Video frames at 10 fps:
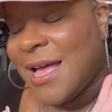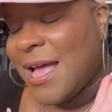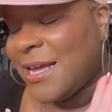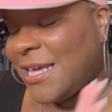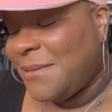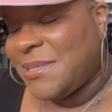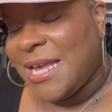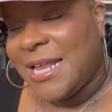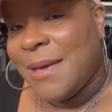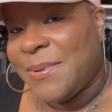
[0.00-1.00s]
I keep
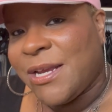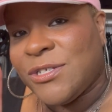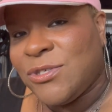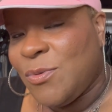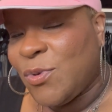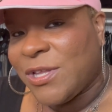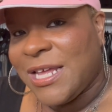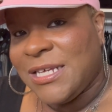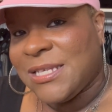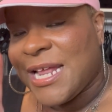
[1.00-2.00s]
saying that, but there's two more
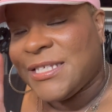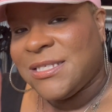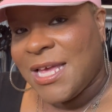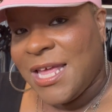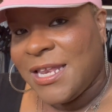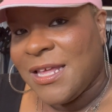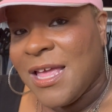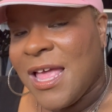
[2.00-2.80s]
things that I said